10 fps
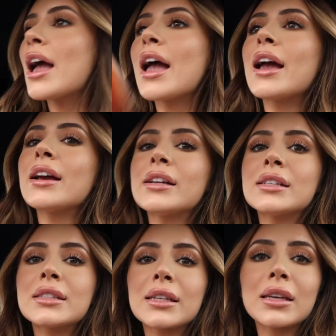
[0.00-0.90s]

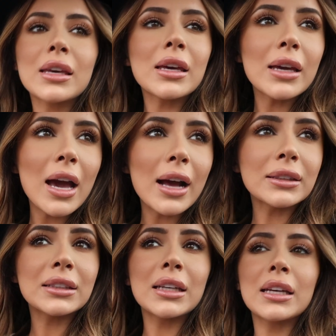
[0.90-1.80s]
and he
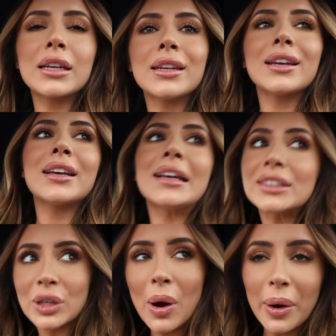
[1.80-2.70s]
has it in
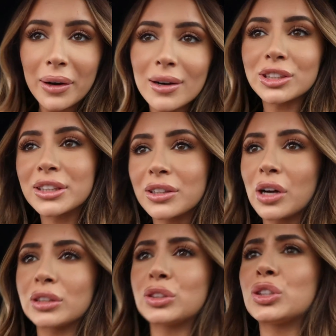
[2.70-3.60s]
his car. I just took
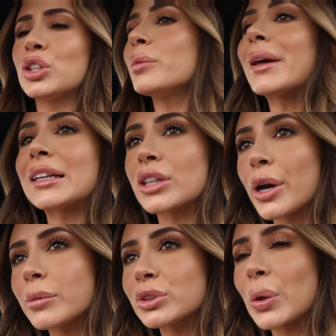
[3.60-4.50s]
cars too many
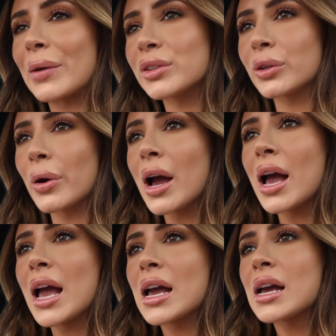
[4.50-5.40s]
times, so I have to
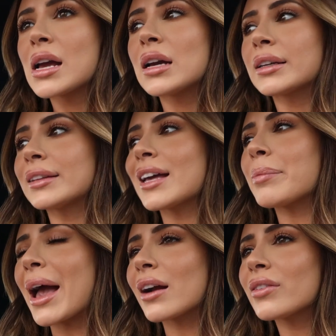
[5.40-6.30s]
get that
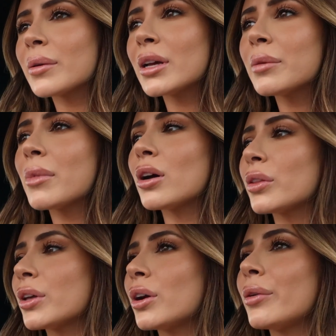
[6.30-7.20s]
back from him,
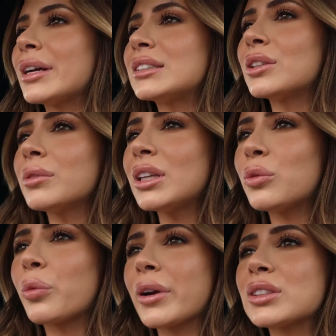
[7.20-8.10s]
although it didn't really
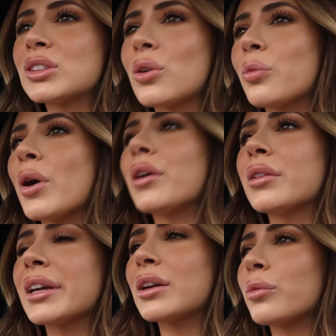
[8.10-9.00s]
work so well.
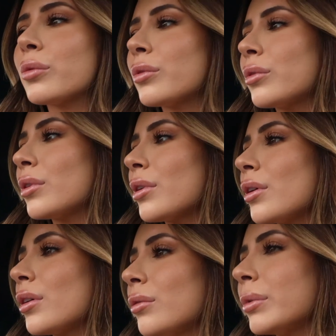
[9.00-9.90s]
Like,
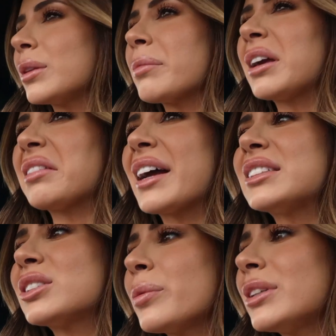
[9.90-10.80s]
with my
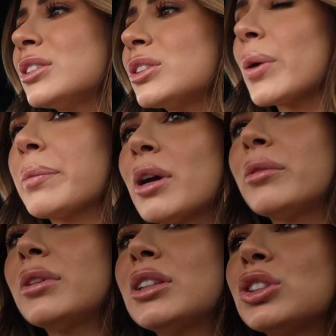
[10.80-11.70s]
last one, so I'm not
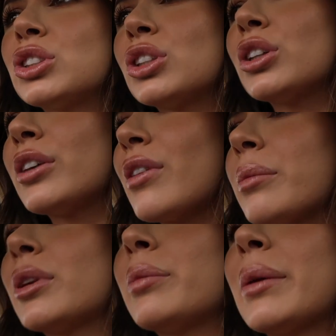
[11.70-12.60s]
really sure if I'm
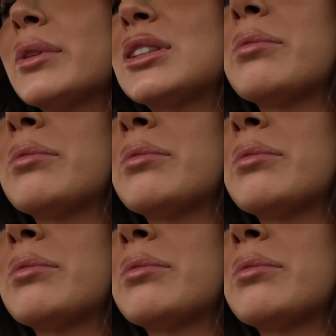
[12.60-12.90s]
going to be able to